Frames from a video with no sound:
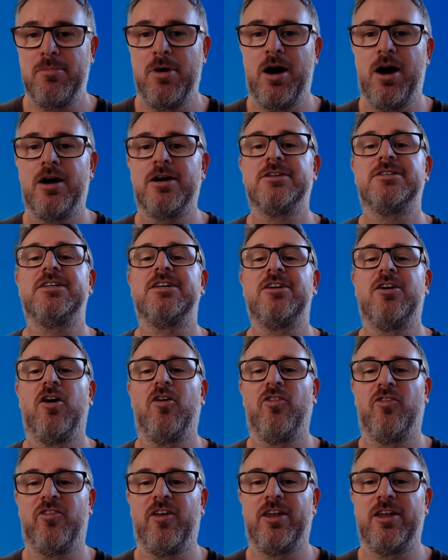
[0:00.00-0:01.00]
marketing
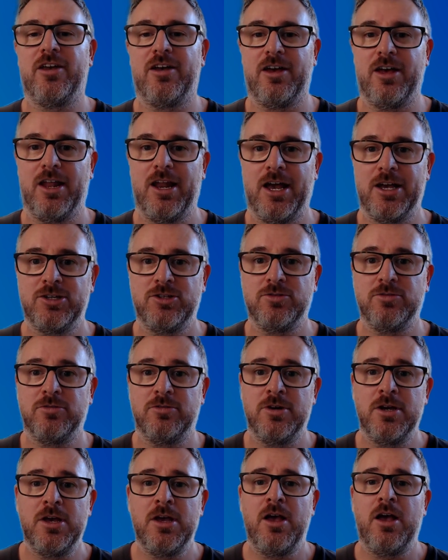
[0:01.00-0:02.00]
content and
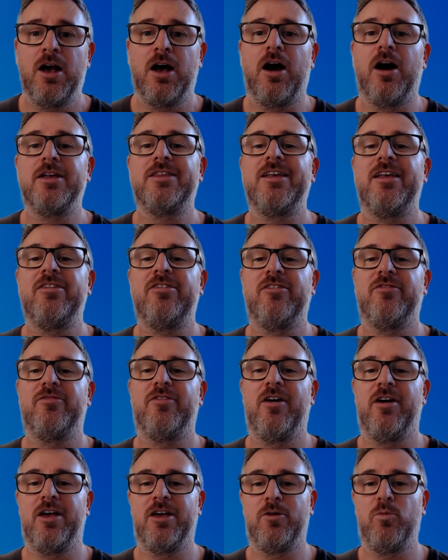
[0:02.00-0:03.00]
collateral,
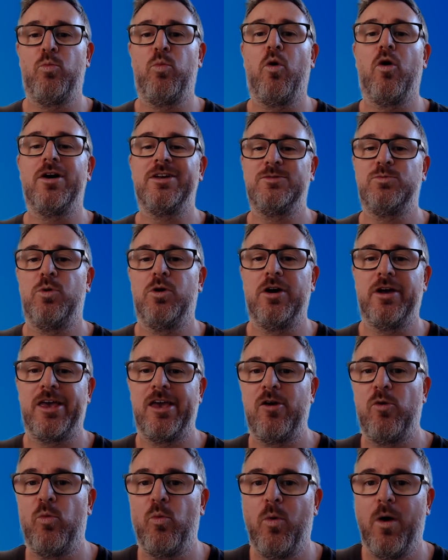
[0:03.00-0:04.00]
identifying what is
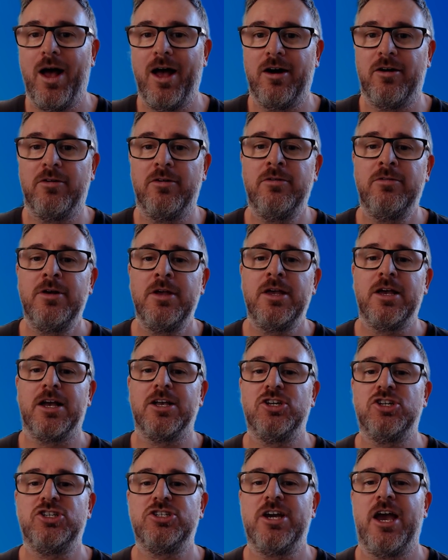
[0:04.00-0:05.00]
working well
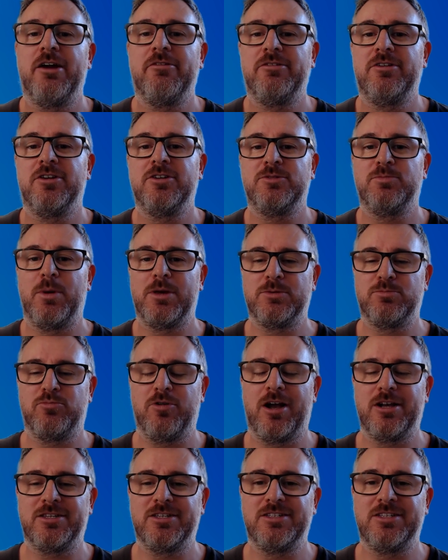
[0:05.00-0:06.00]
and sharing those best
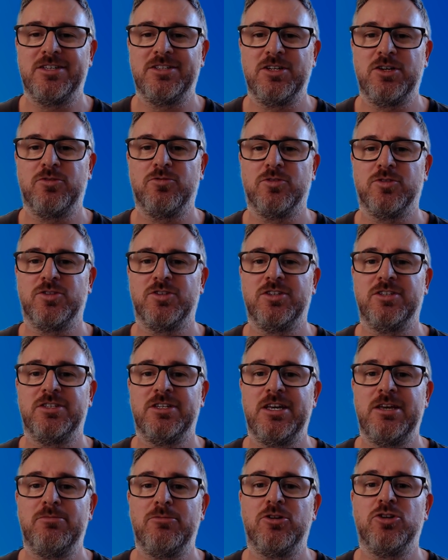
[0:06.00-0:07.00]
practices across the
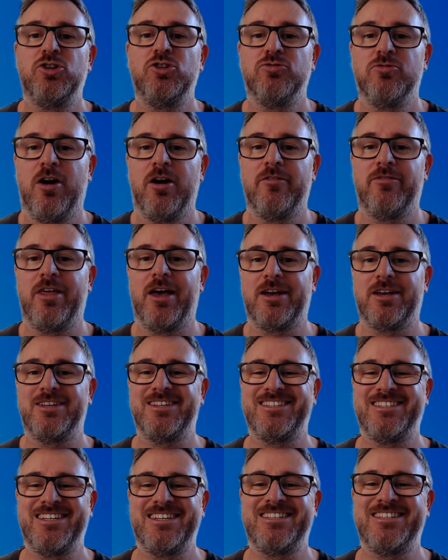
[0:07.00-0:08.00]
team can drive that
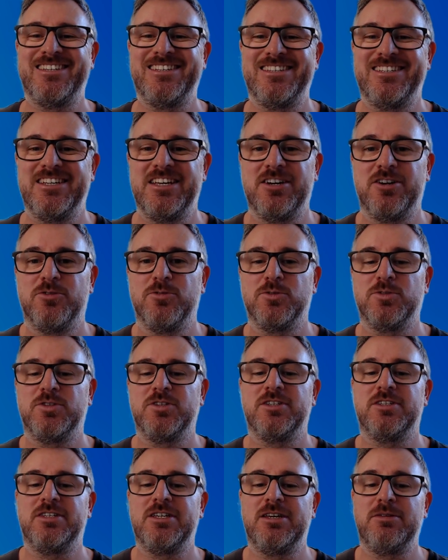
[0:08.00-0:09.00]
consistency across
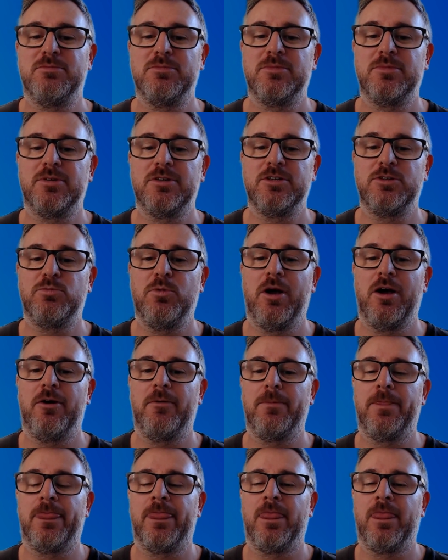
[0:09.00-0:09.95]
the team as well.